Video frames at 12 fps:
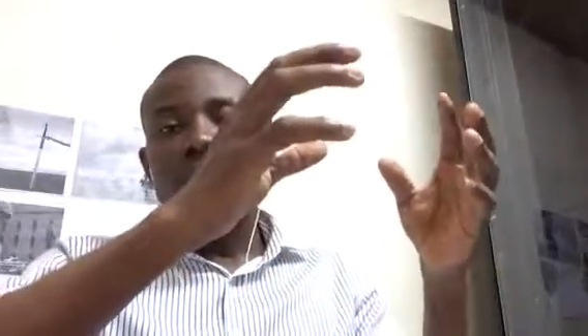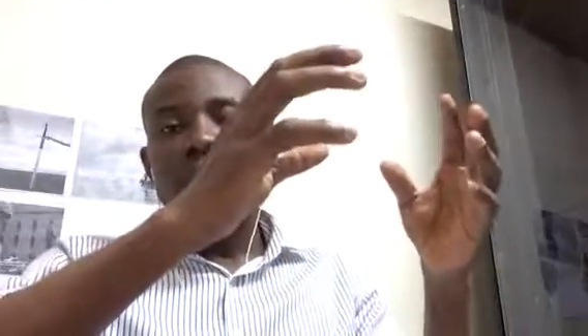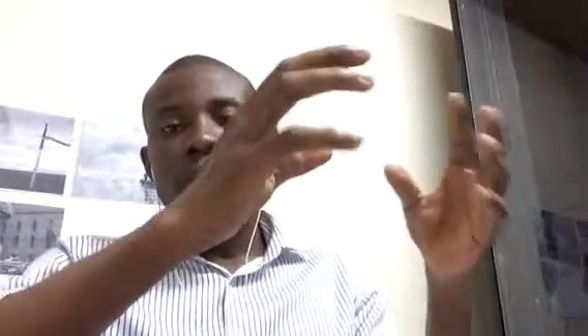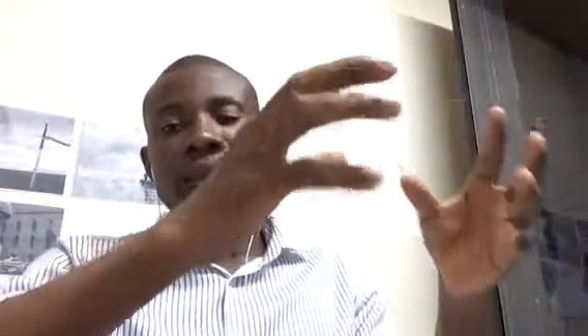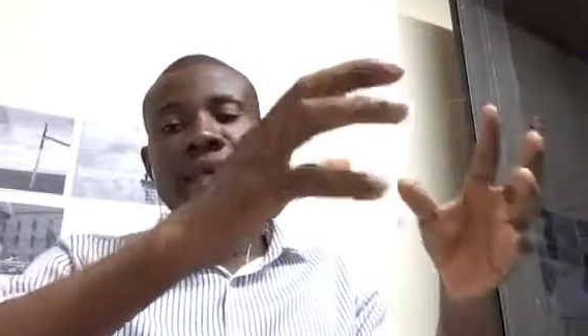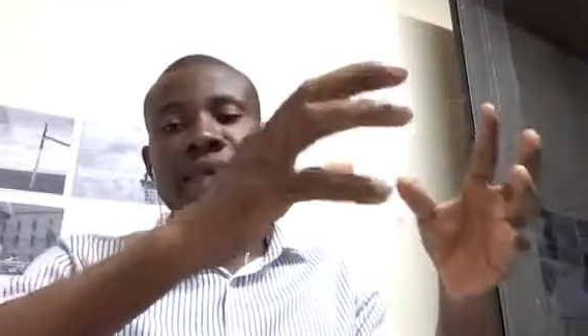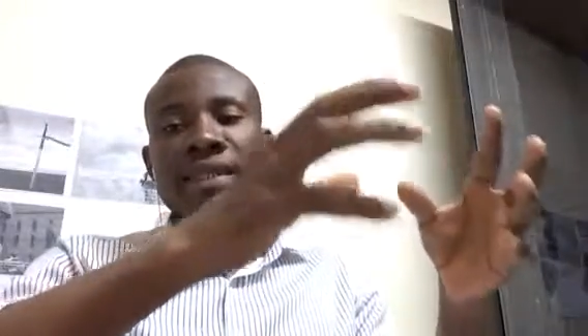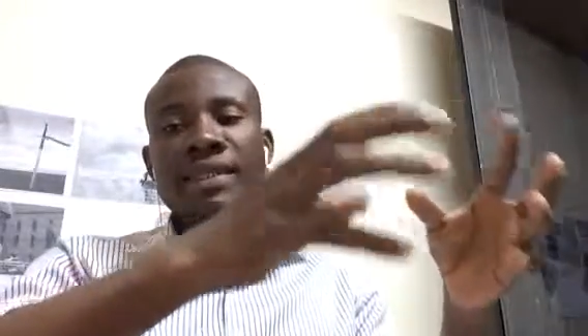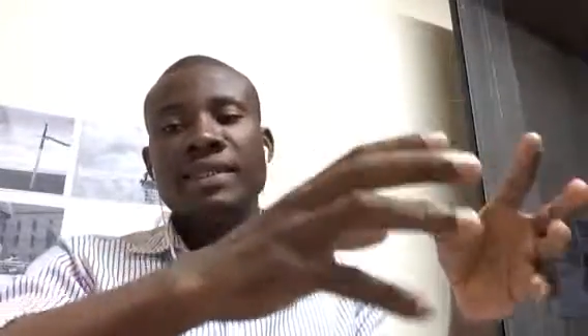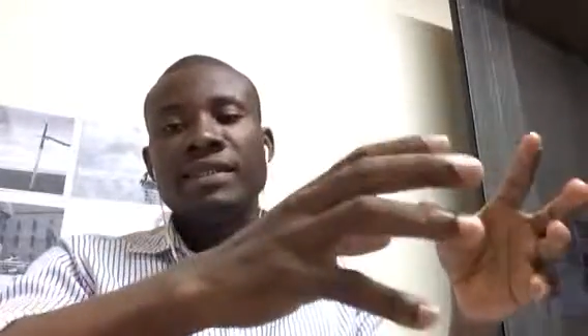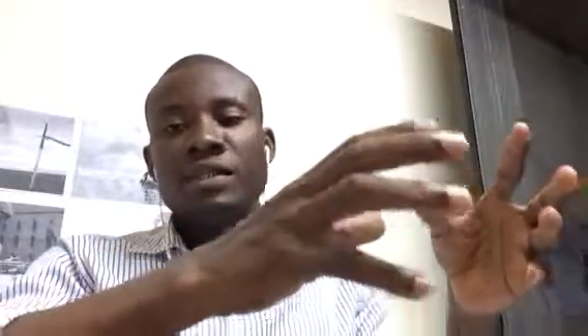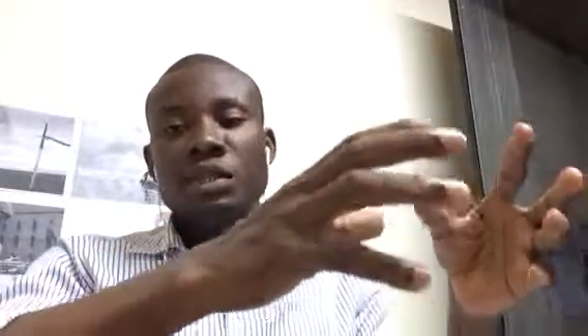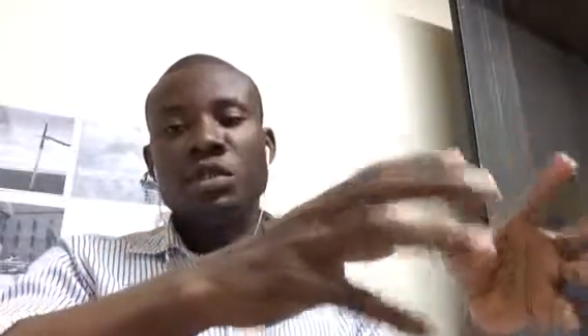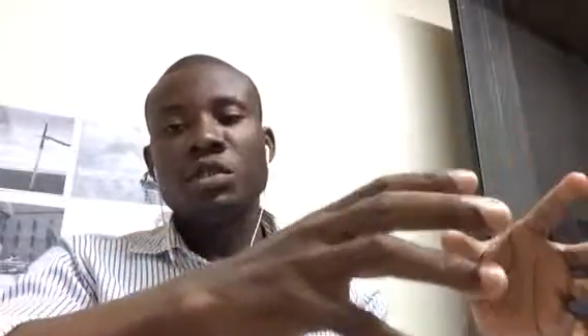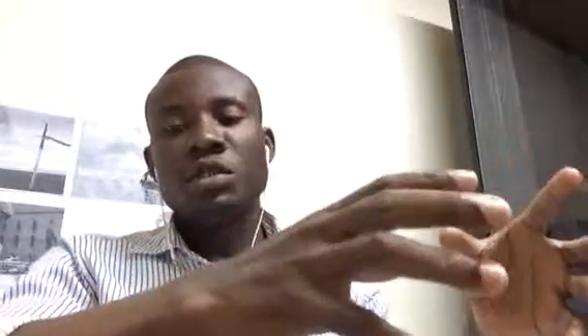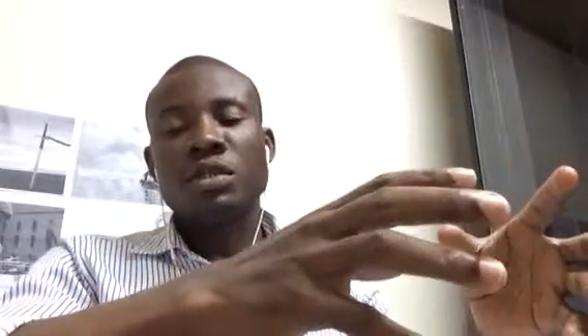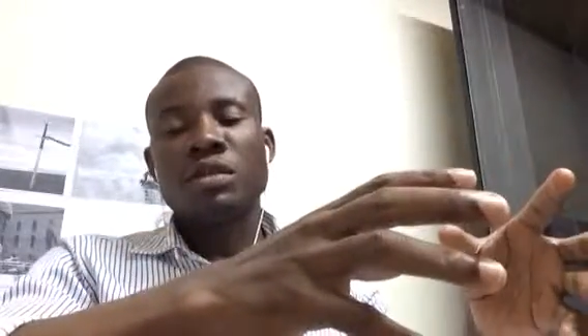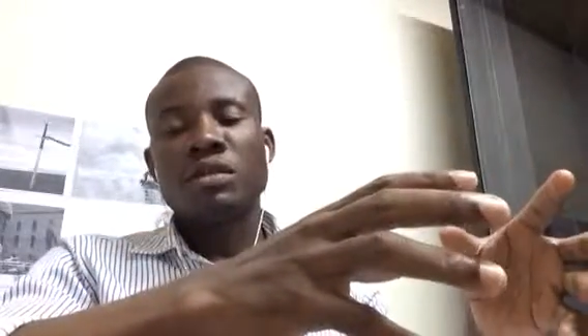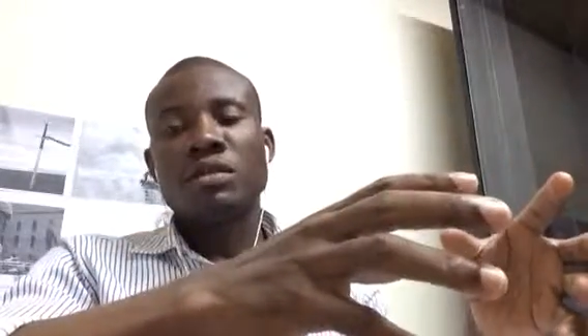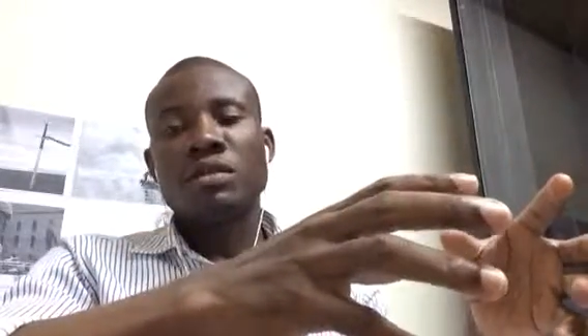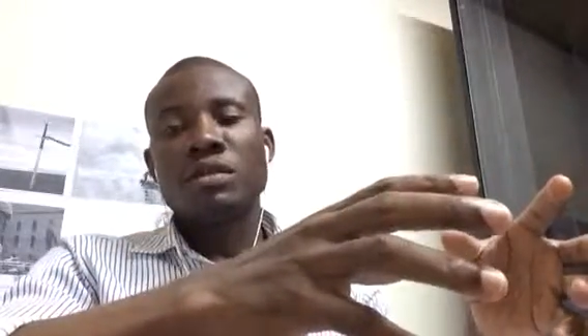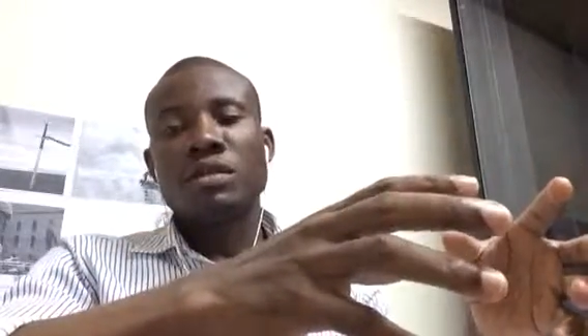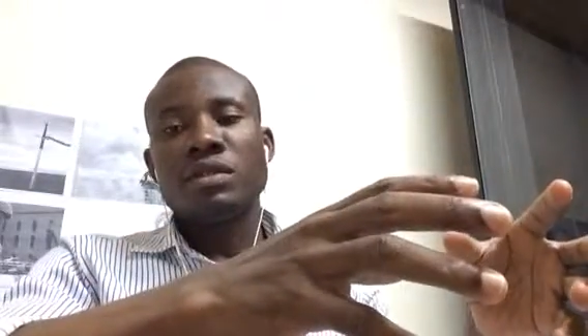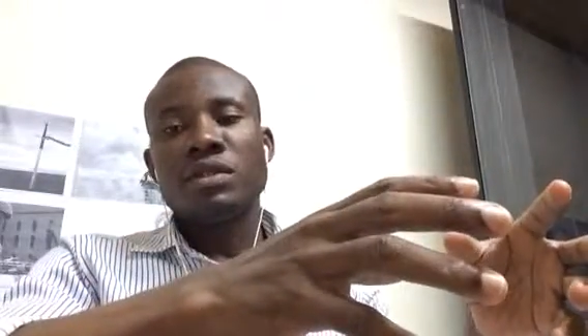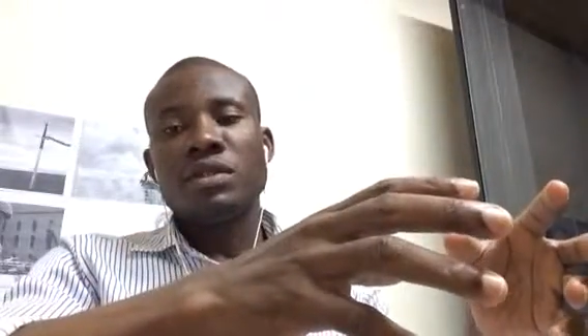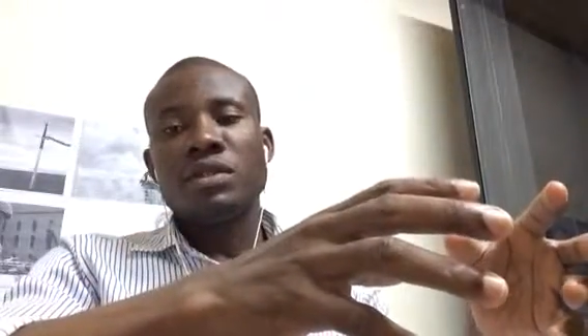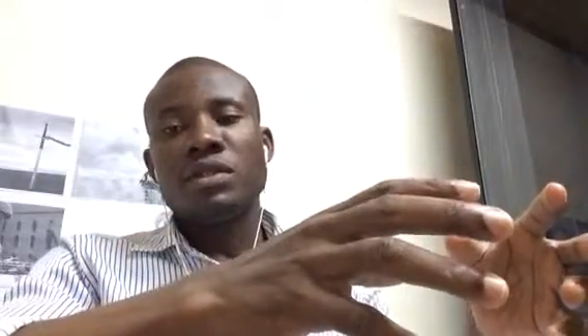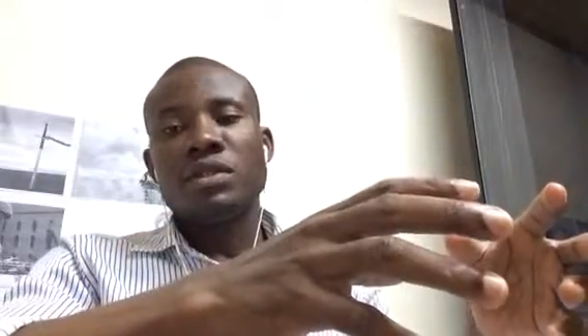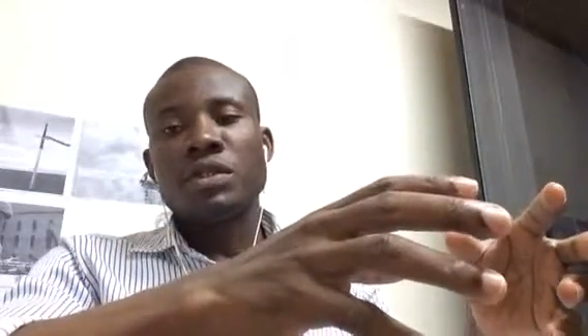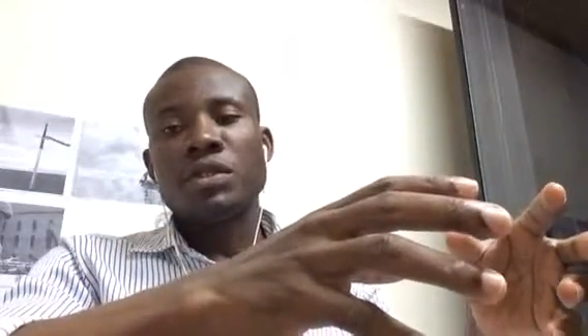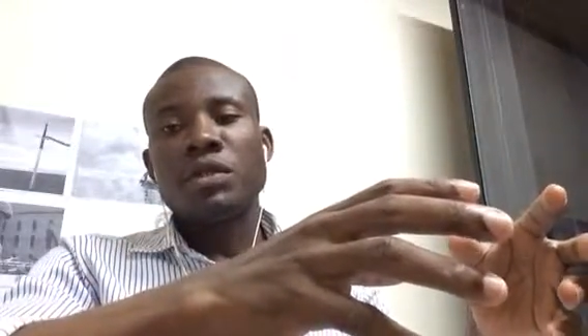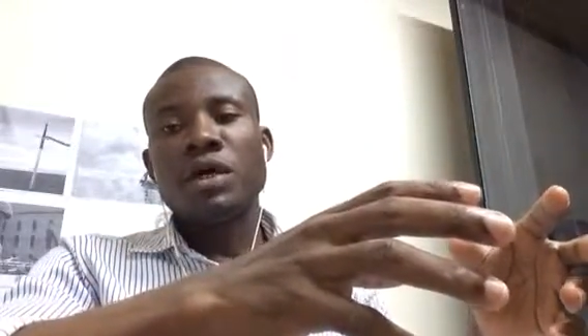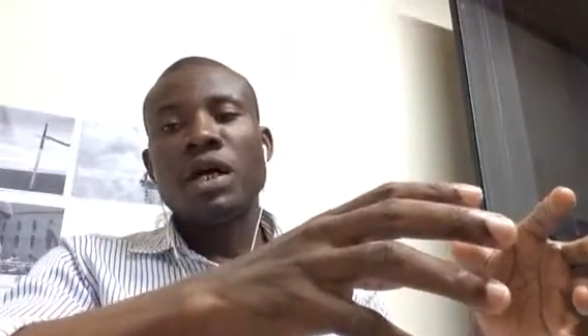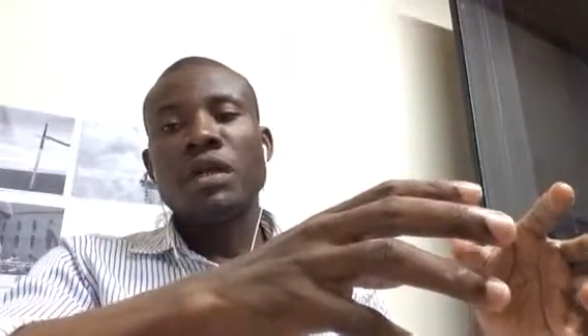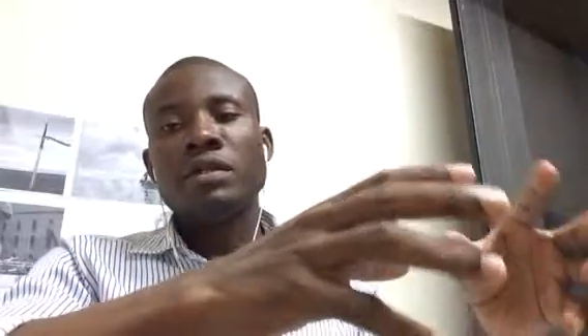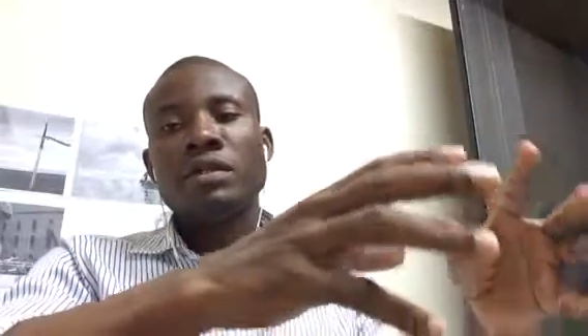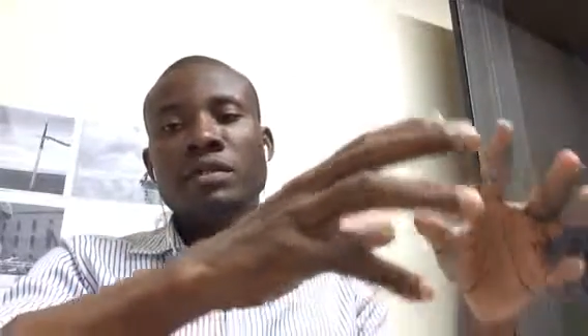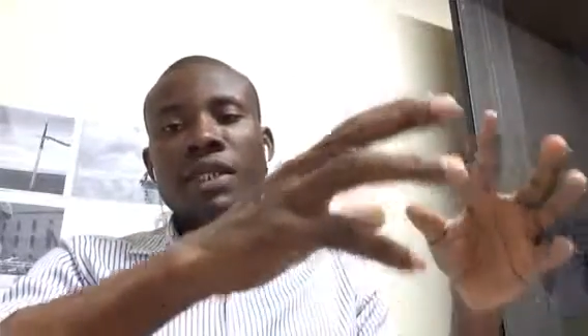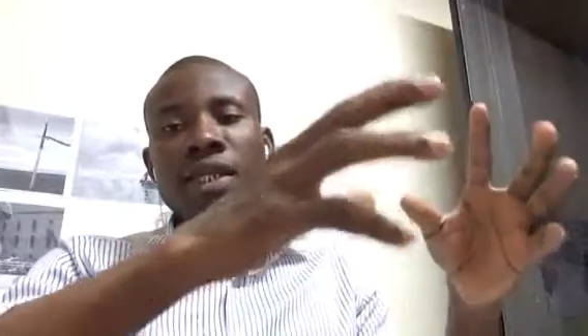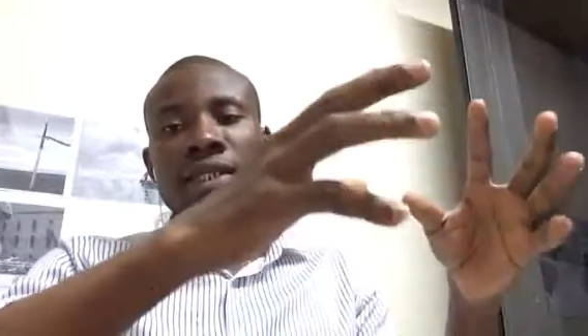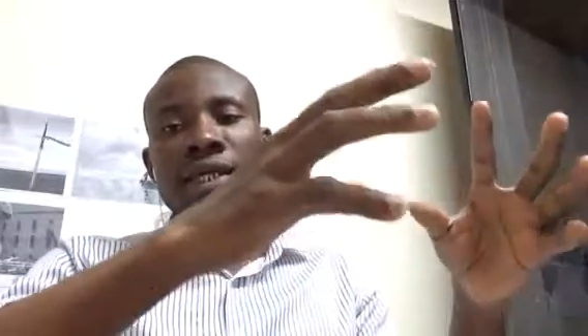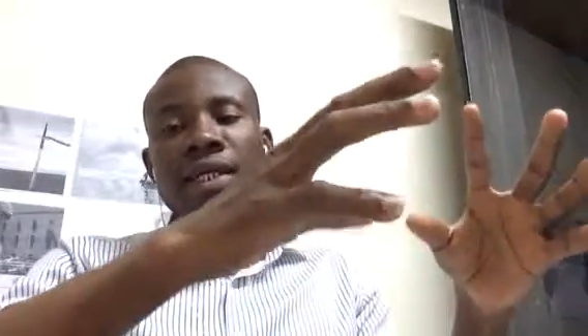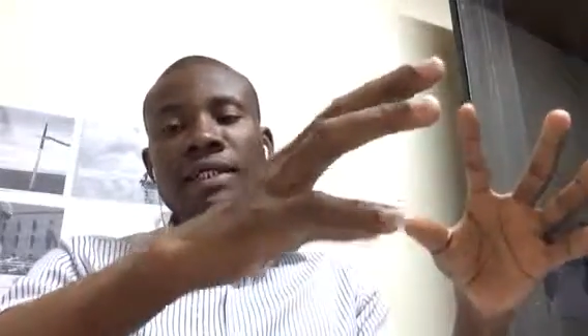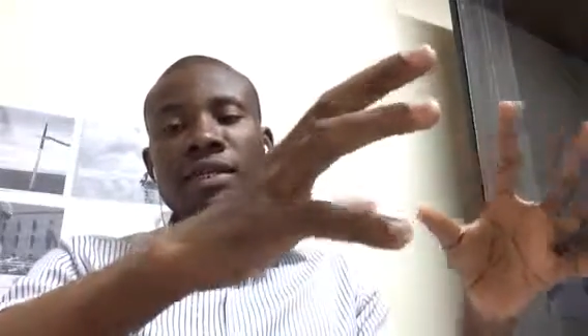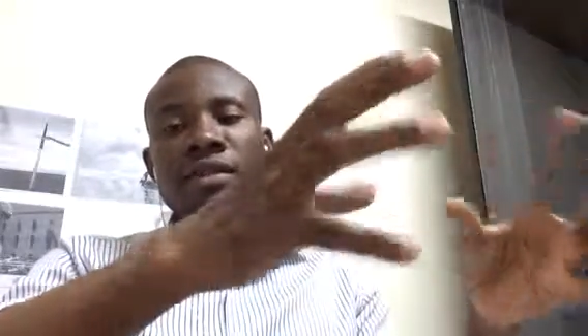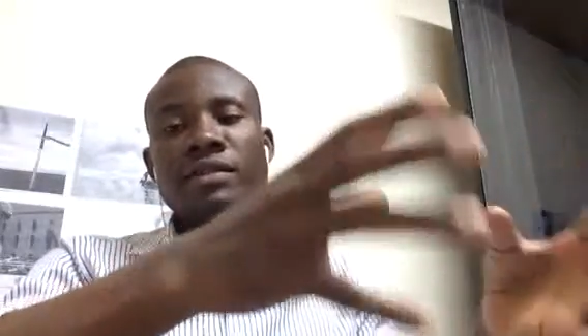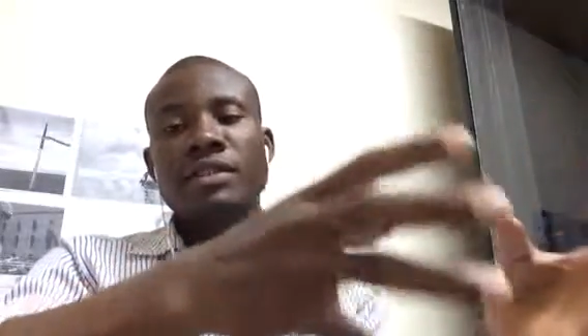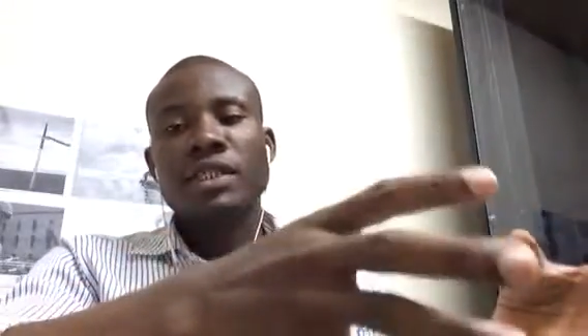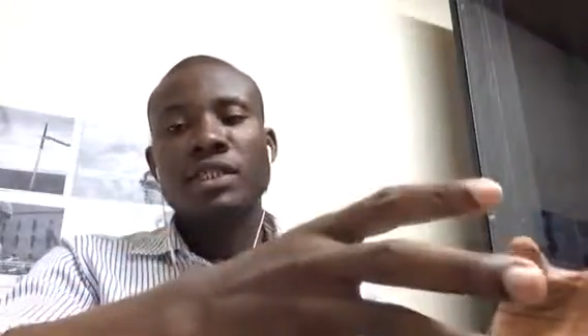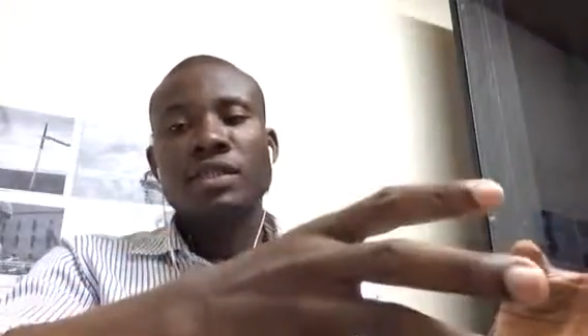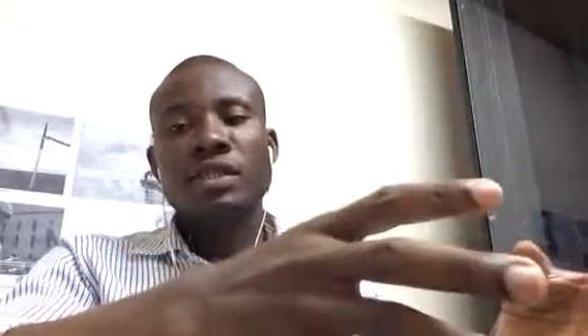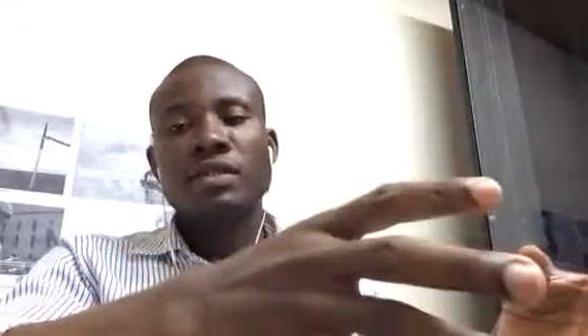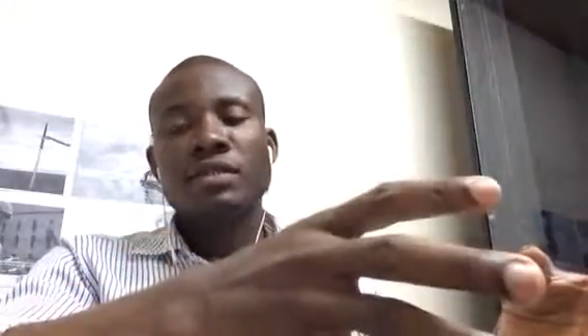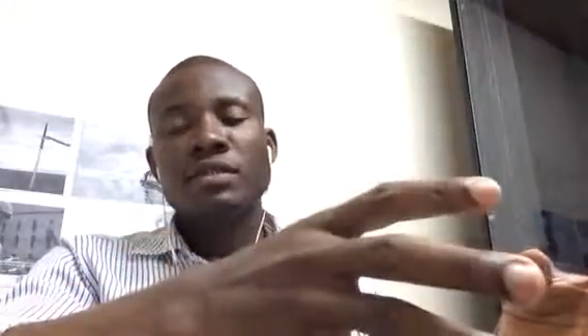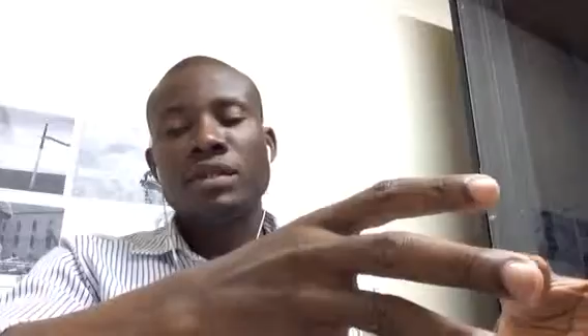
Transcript: making it digital. So how do you get analog signal